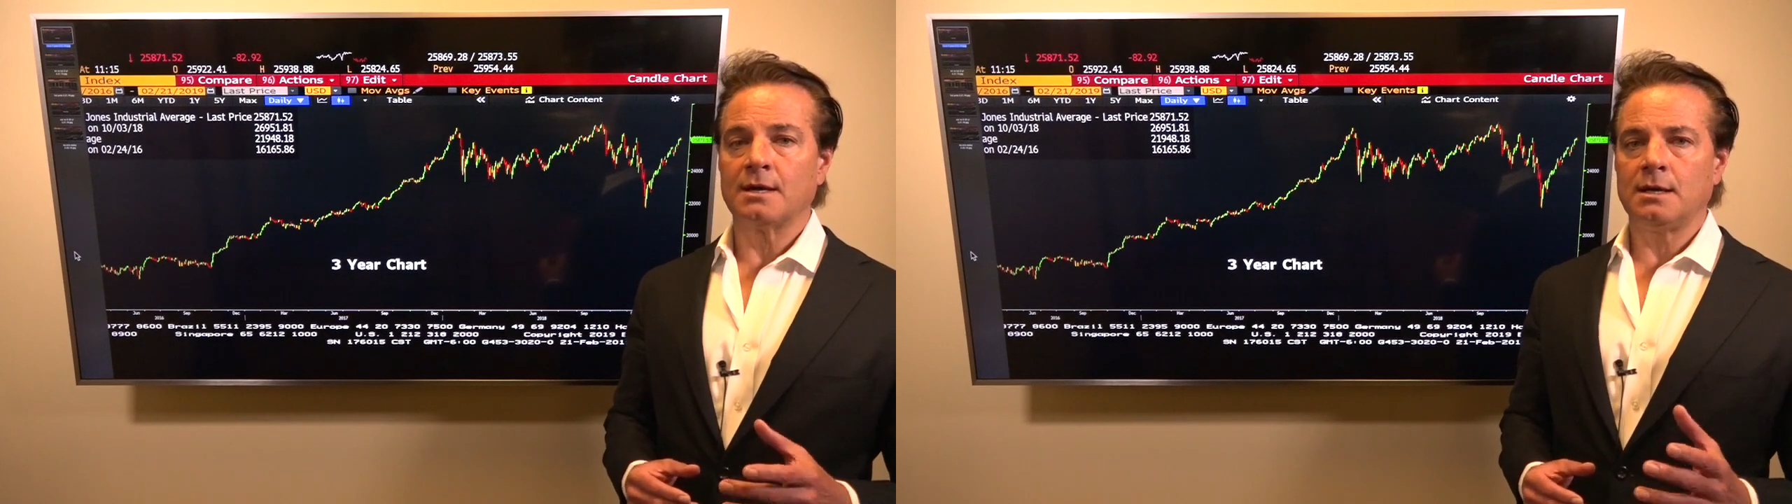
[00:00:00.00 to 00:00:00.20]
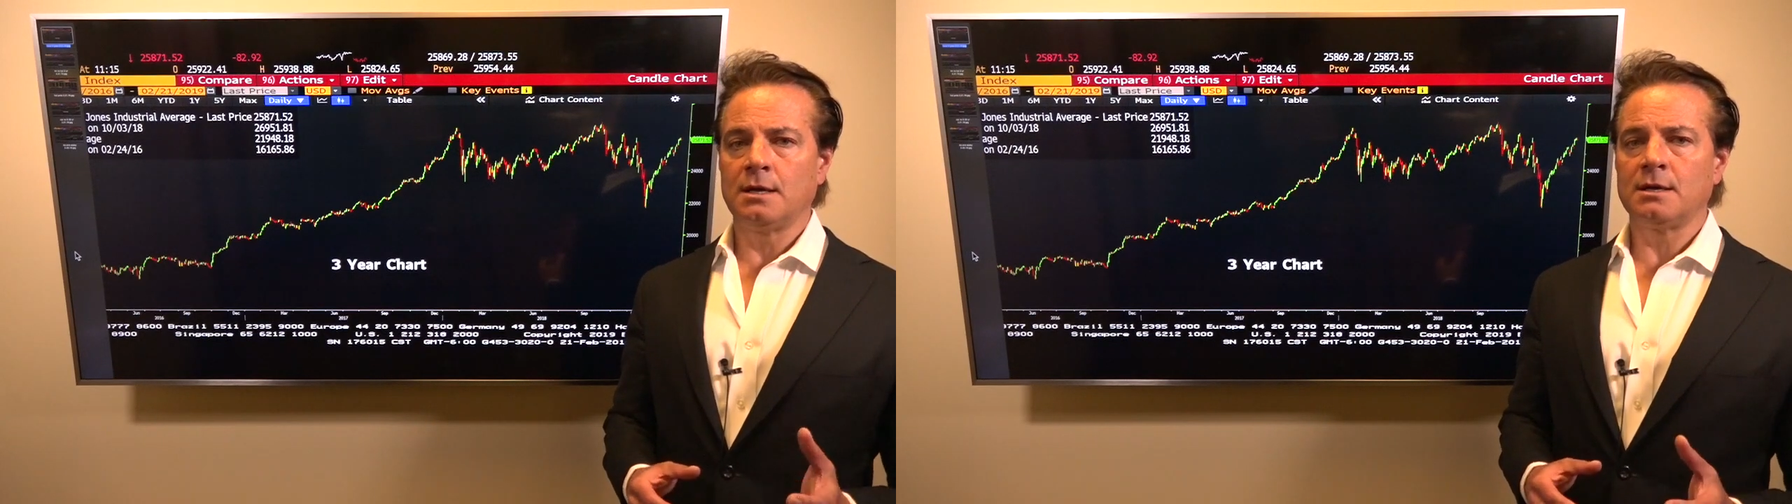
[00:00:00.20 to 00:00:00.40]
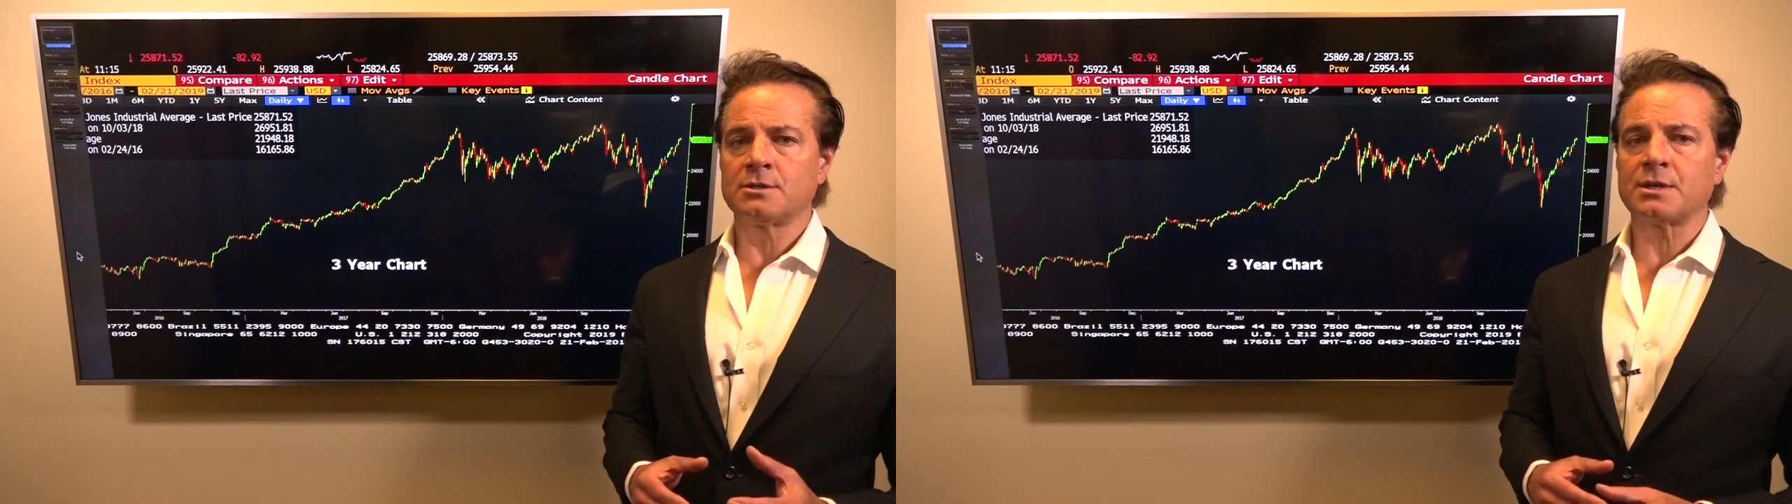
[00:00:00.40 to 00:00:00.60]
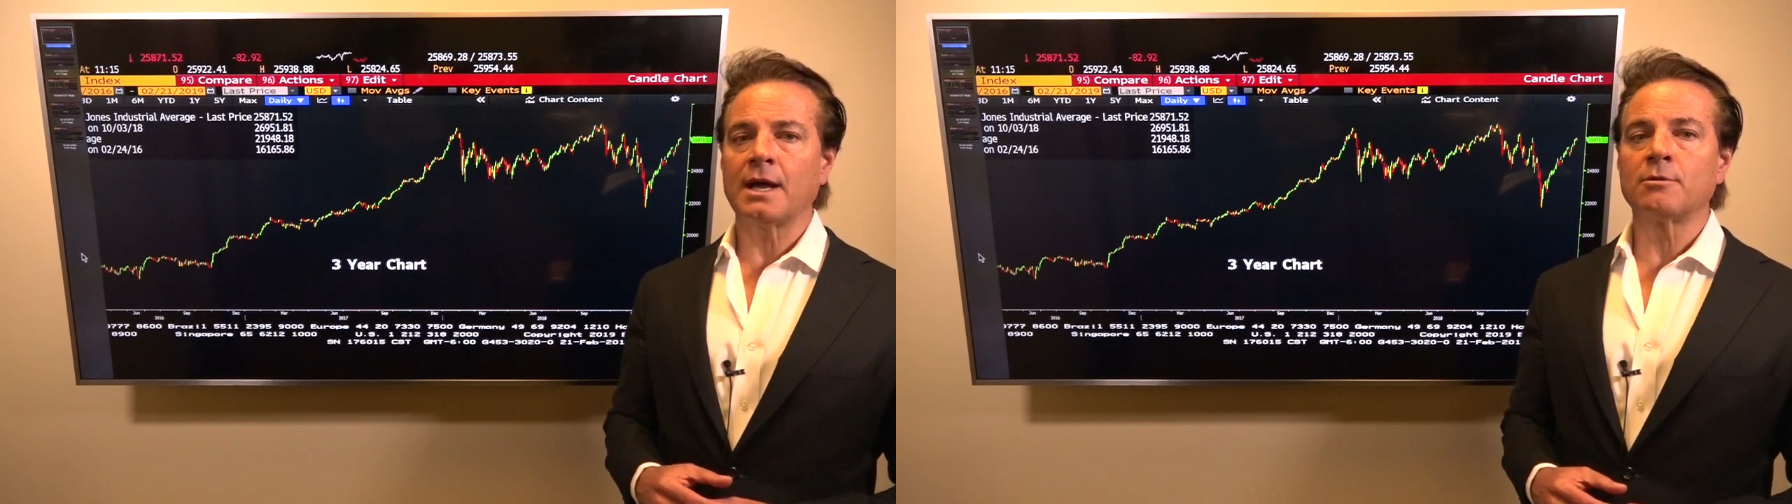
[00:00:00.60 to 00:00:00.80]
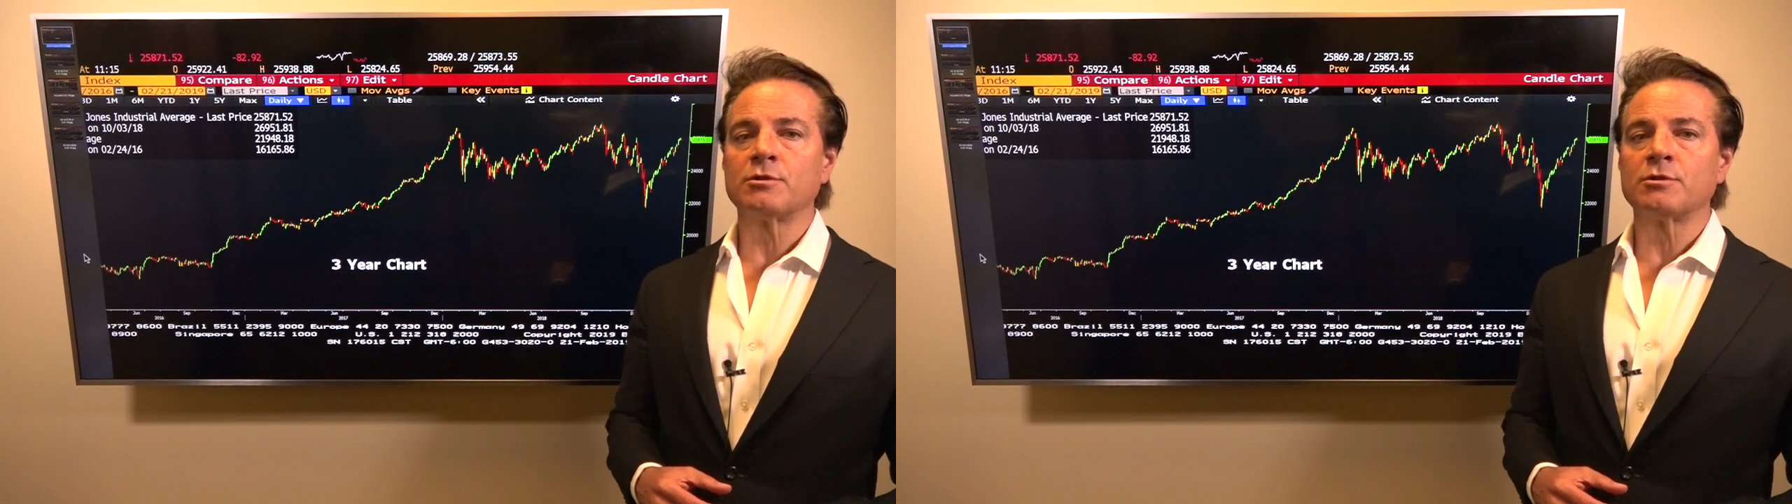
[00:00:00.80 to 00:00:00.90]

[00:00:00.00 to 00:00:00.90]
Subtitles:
is a